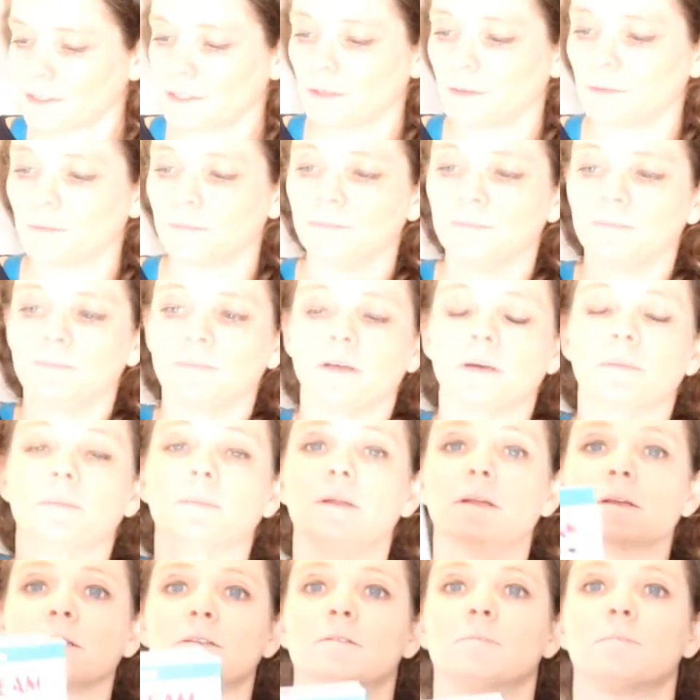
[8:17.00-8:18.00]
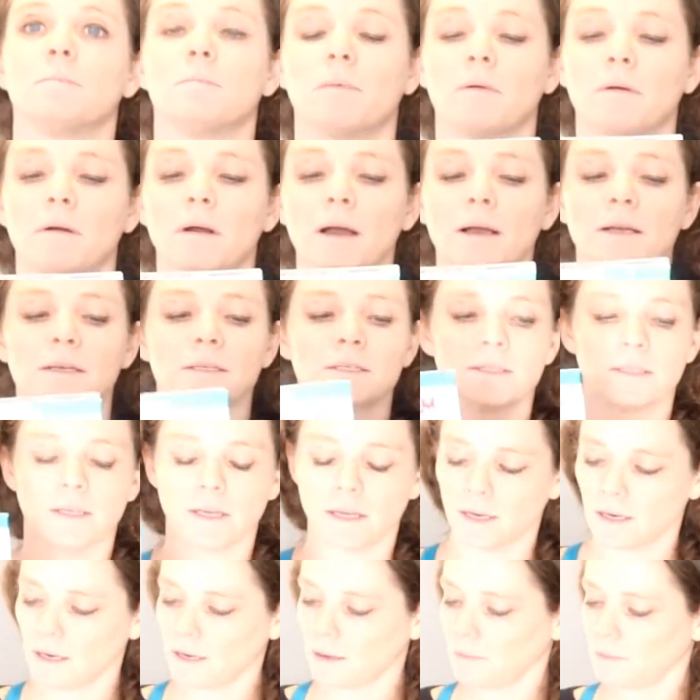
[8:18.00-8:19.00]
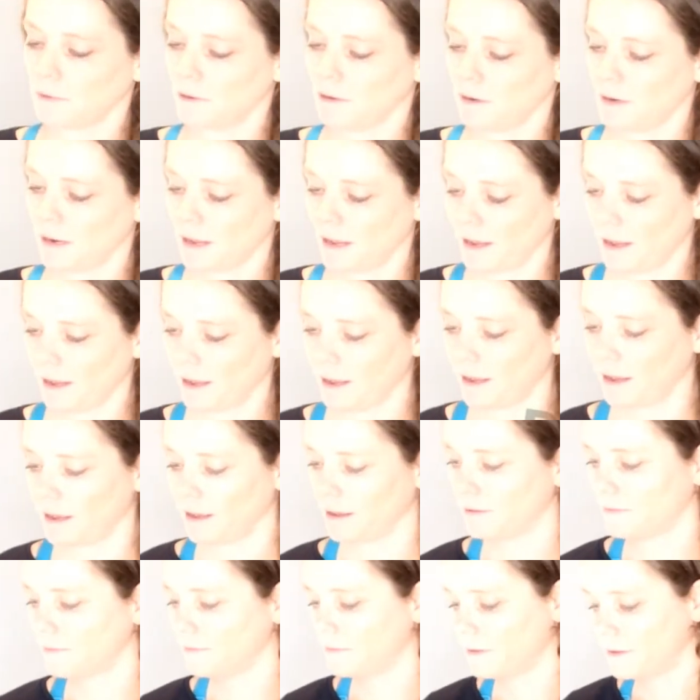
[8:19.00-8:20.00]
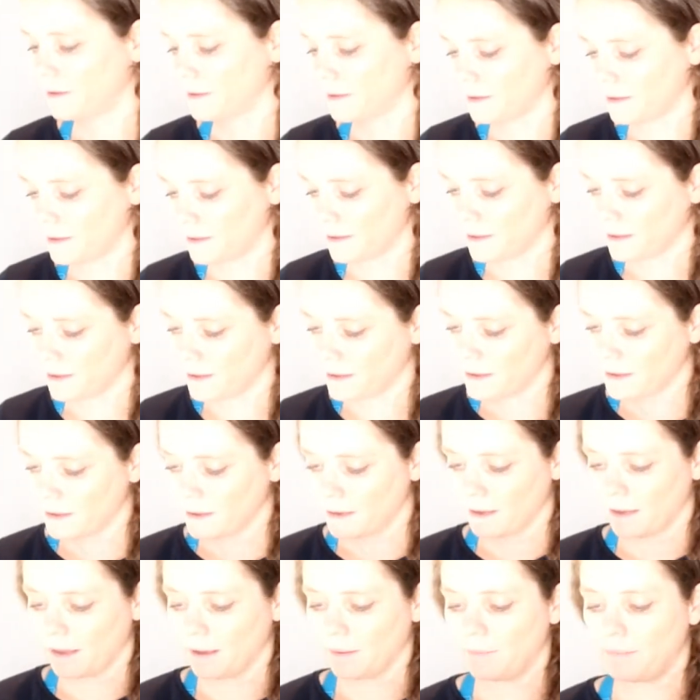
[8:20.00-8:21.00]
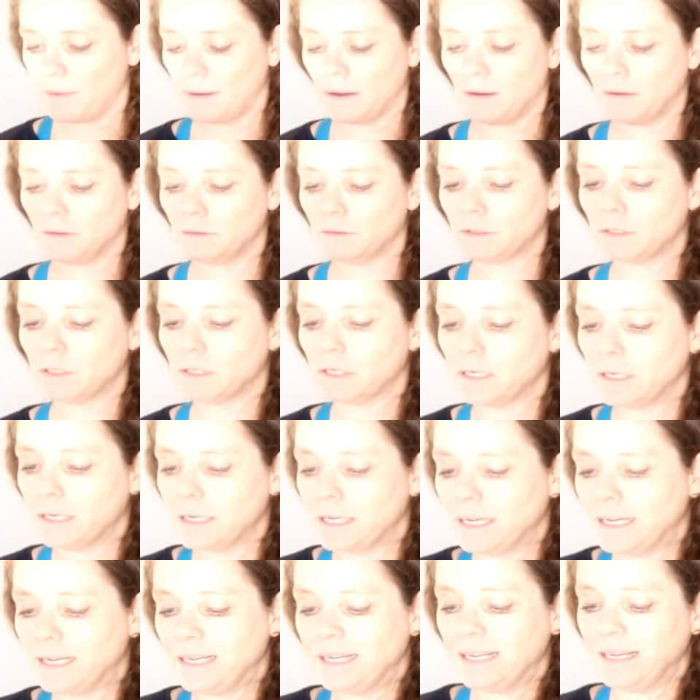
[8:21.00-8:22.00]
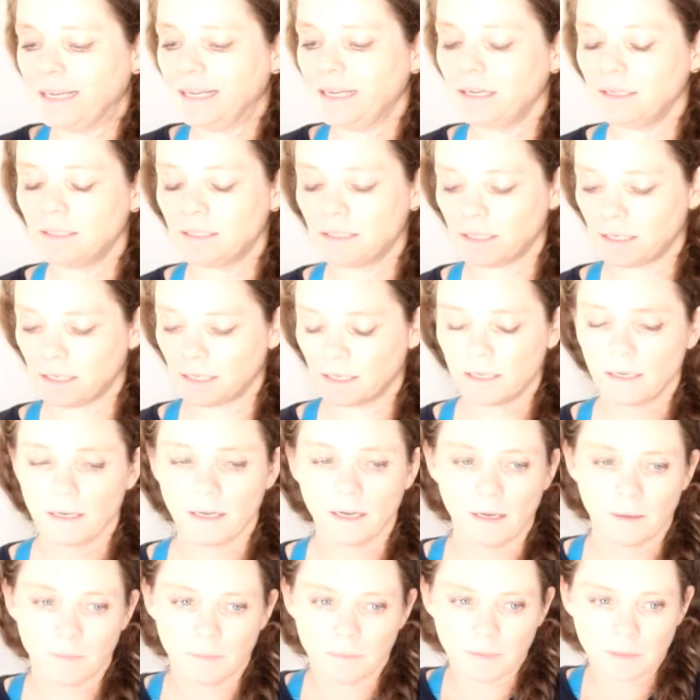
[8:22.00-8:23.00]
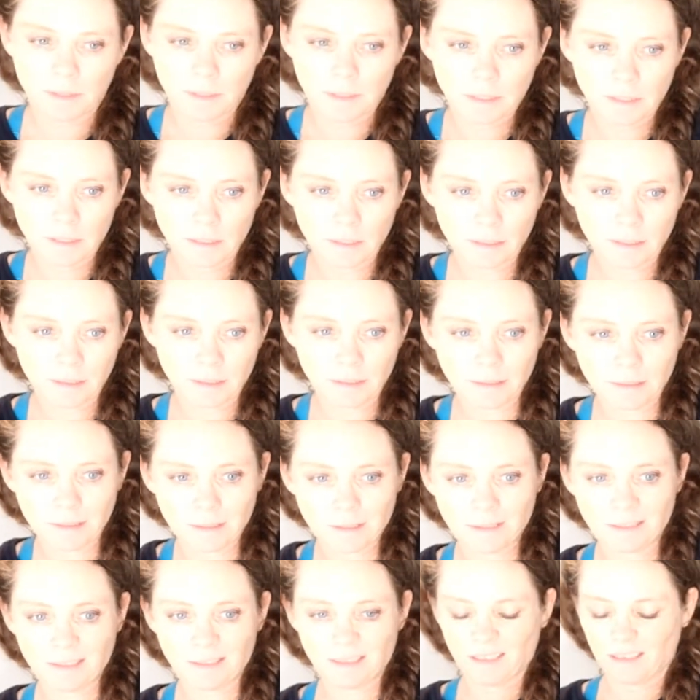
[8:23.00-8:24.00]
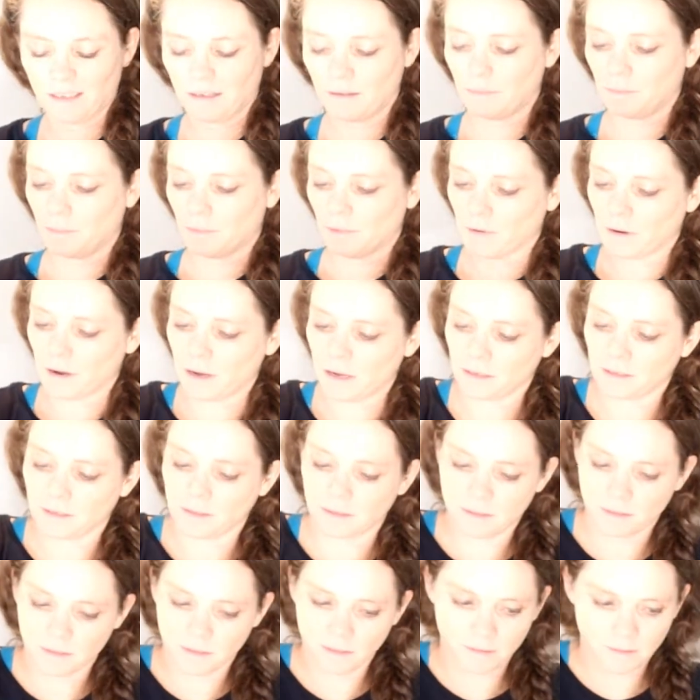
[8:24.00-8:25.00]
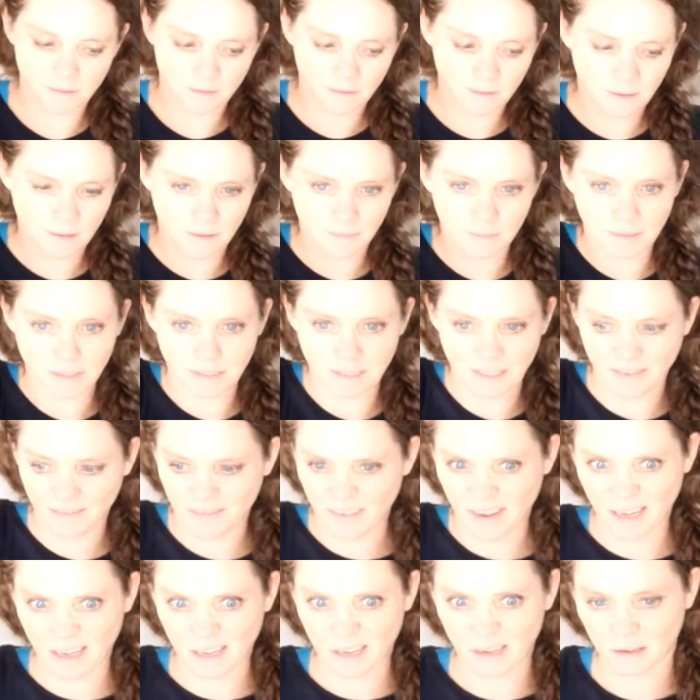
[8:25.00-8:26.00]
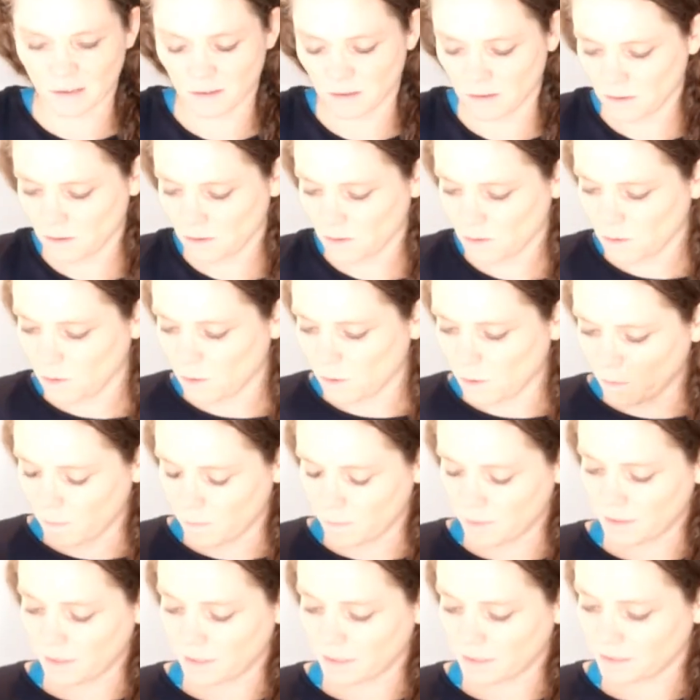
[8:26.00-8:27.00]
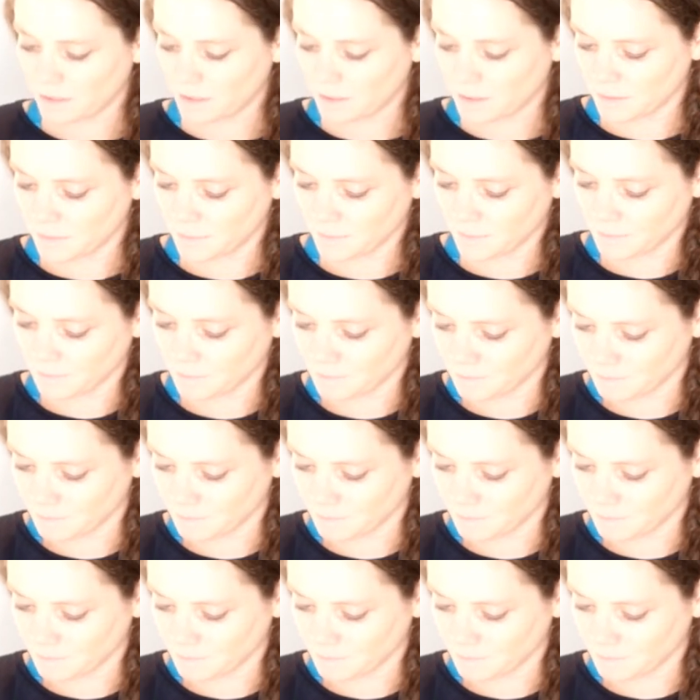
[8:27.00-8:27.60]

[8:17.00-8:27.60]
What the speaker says: So I'm going to use borax, and I'm going to have about 8 cups of borax. Let me see if I can open this.